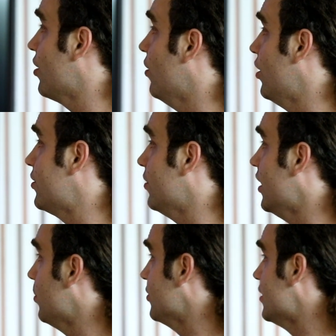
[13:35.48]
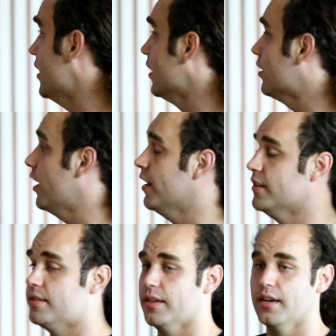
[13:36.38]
model also enables light clients,